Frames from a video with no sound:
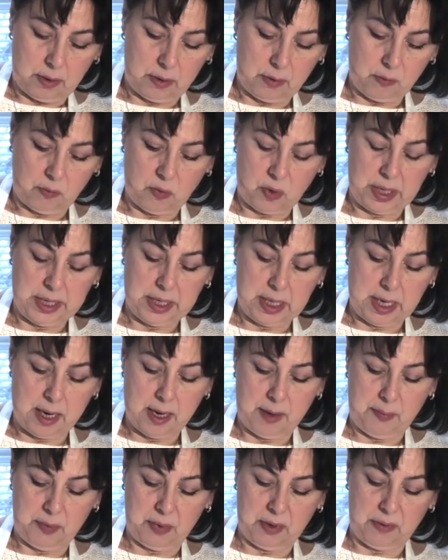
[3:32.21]
1
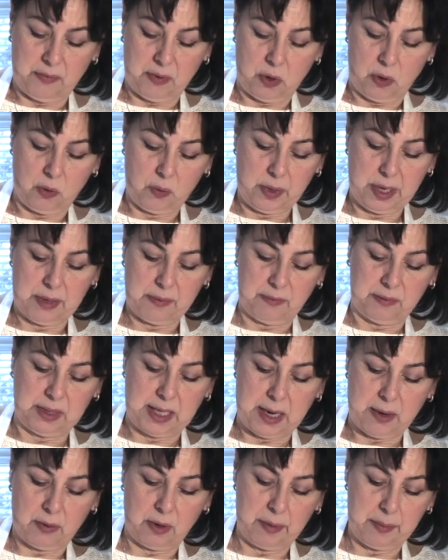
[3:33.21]
cup of whole wheat
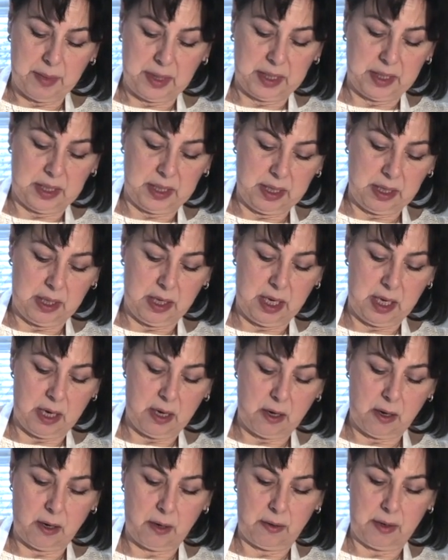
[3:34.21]
flour mixed in
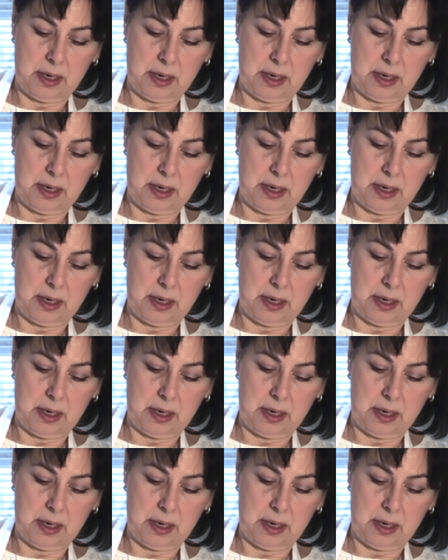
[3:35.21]
here,